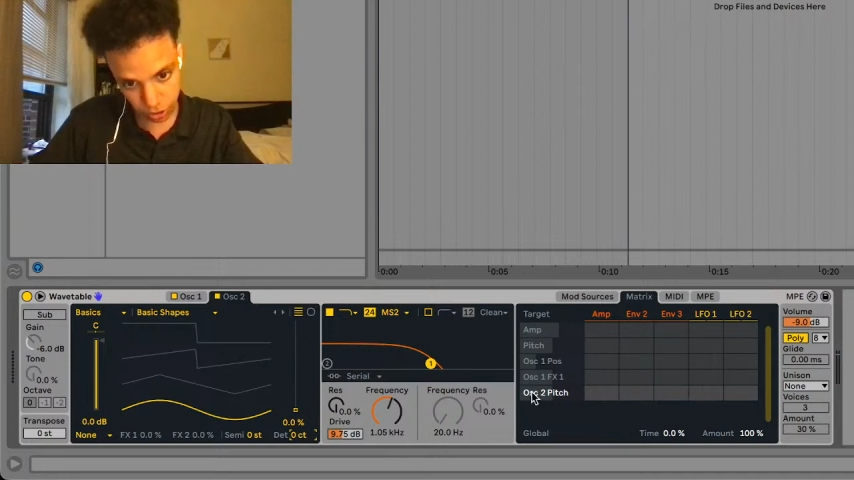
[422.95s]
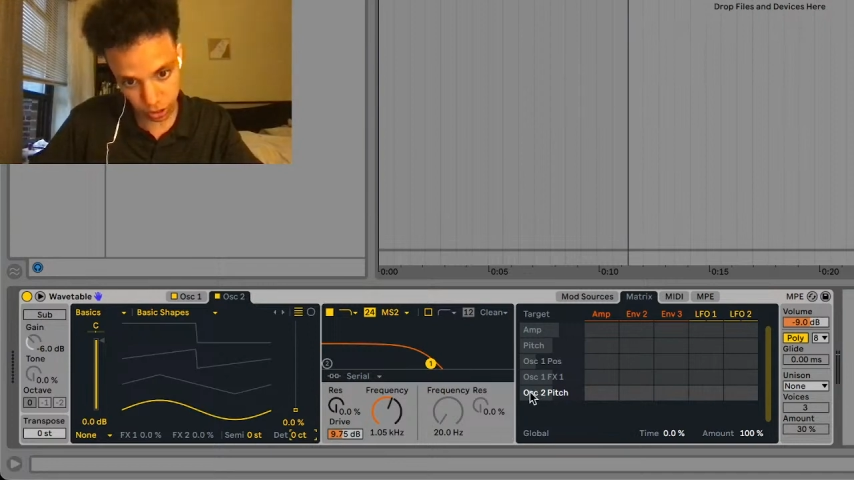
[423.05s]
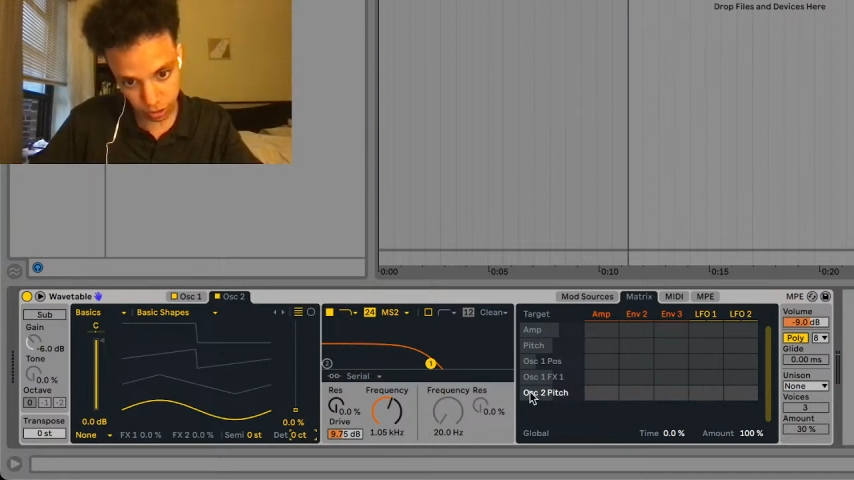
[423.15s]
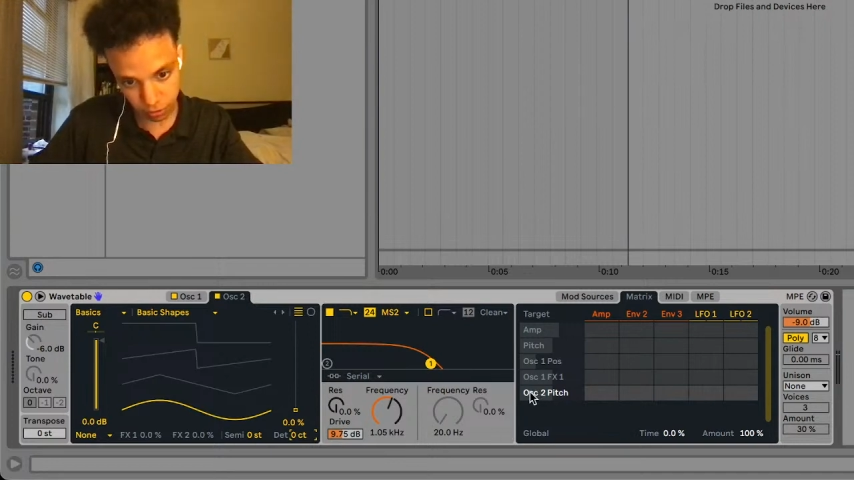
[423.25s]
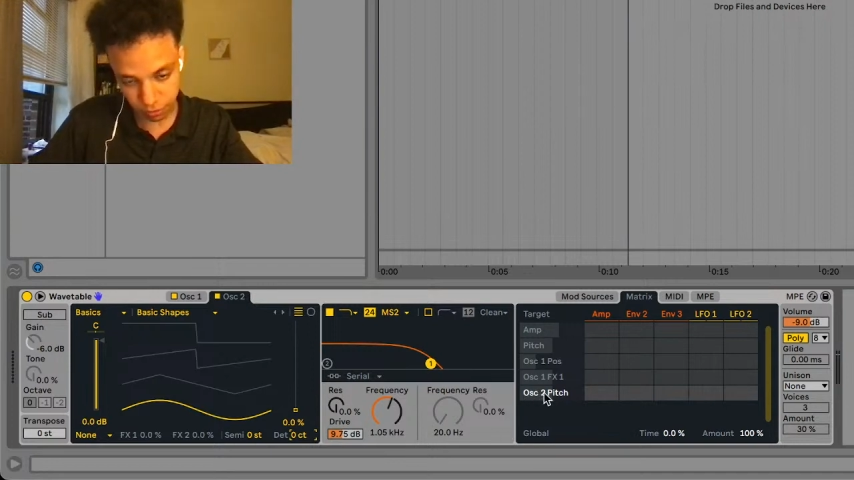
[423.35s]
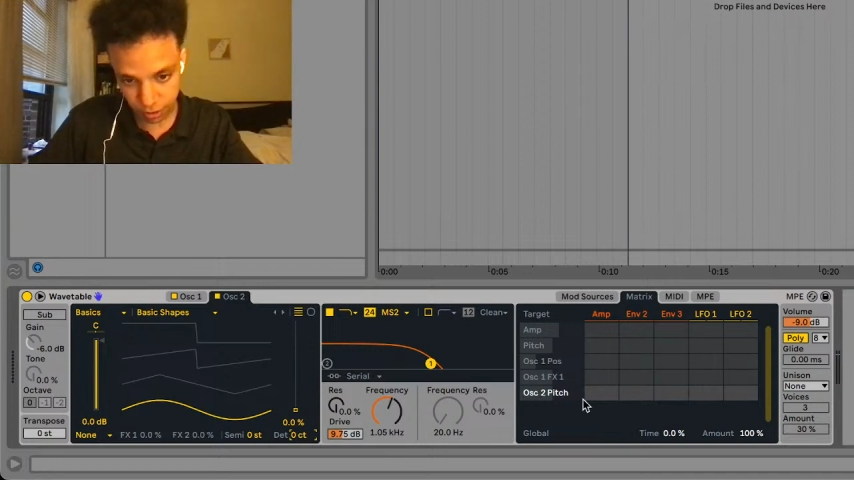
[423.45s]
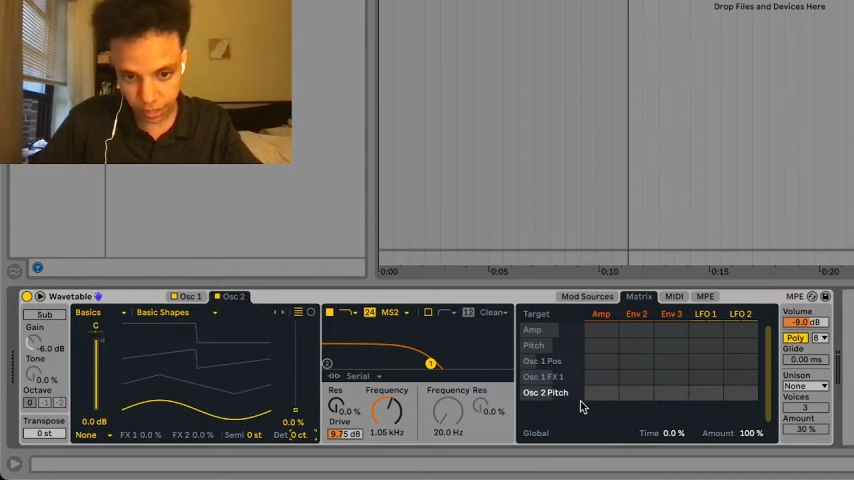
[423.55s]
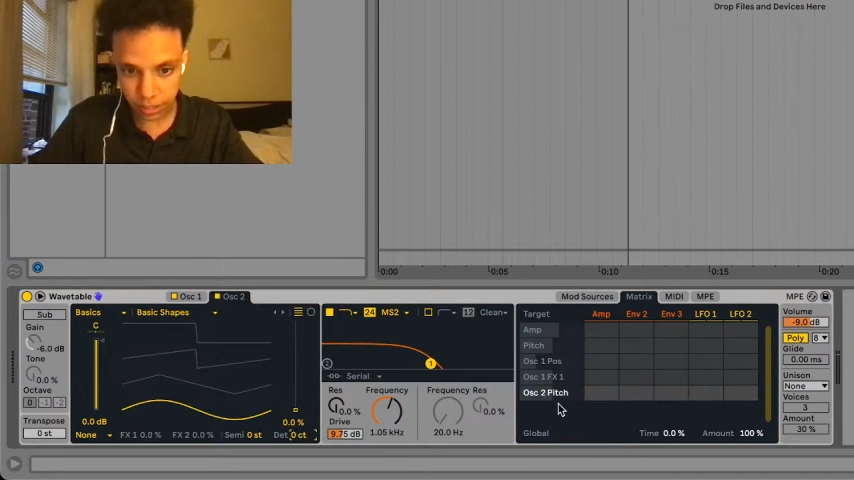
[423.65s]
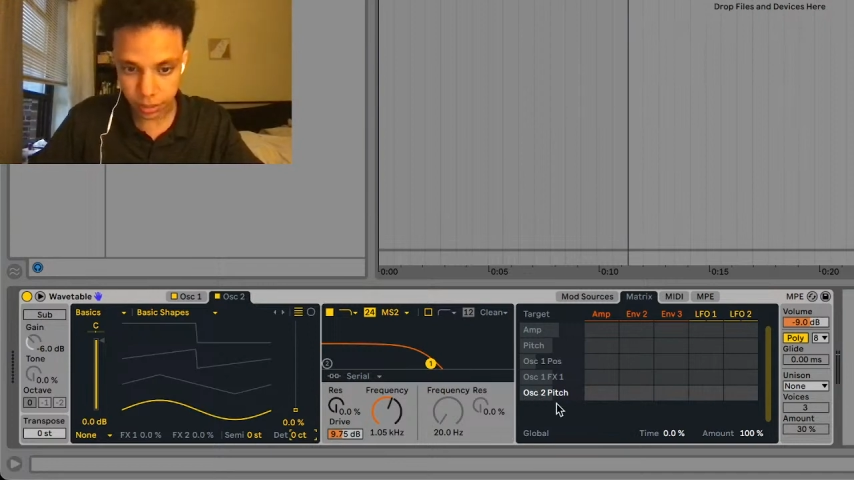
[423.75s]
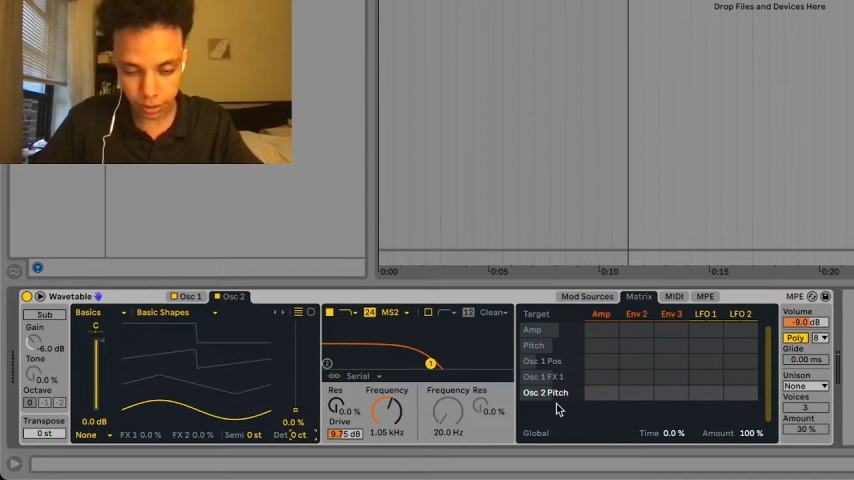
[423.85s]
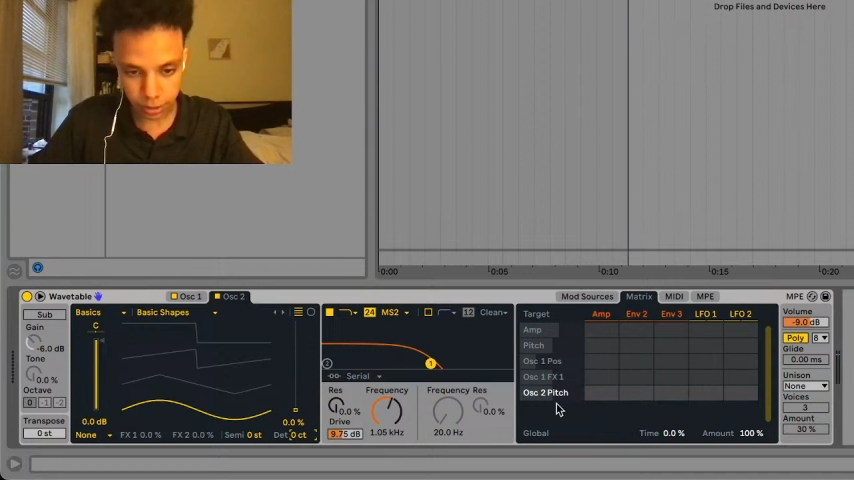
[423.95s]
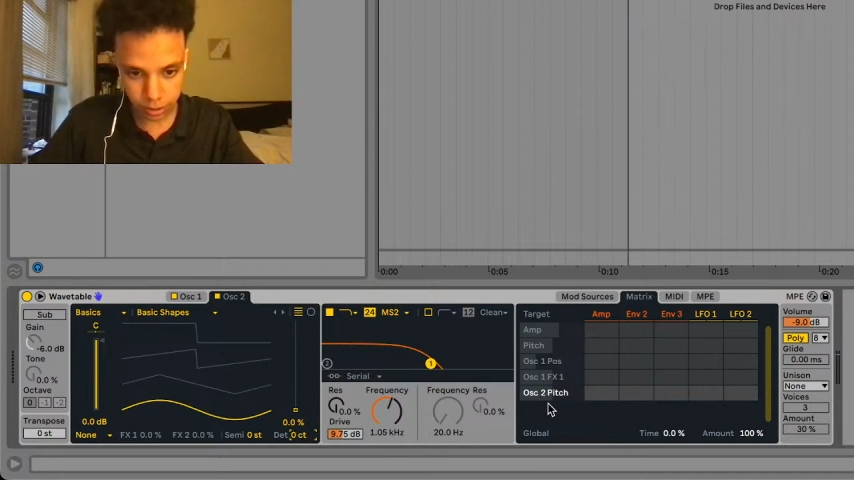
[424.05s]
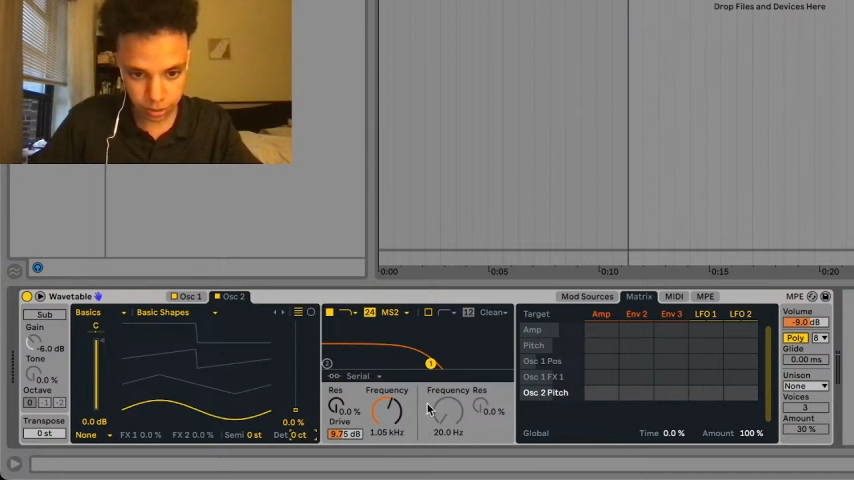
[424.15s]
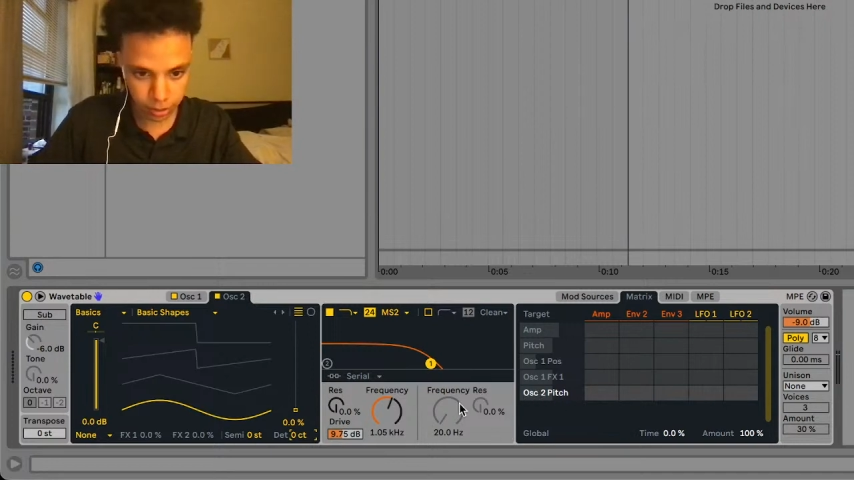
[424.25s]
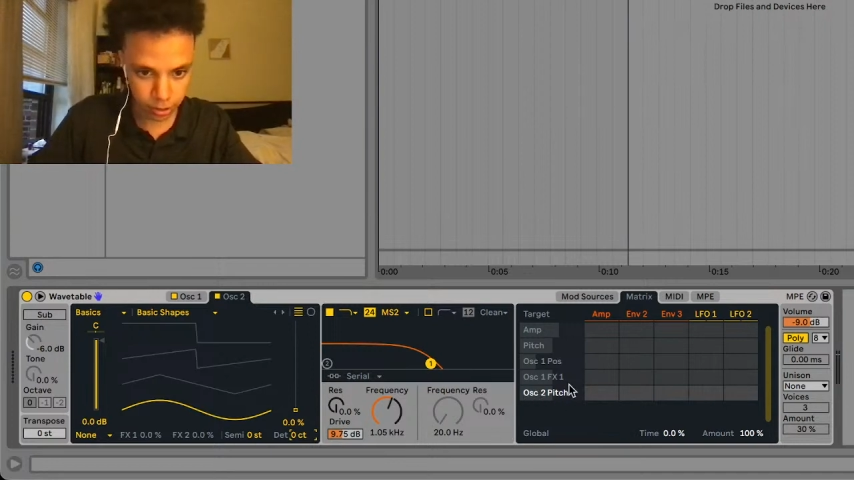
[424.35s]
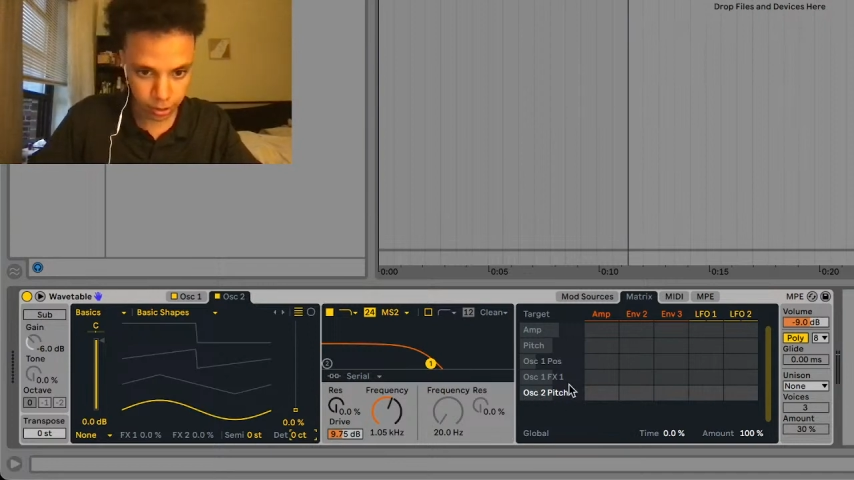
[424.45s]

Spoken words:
and you're going to find in the list.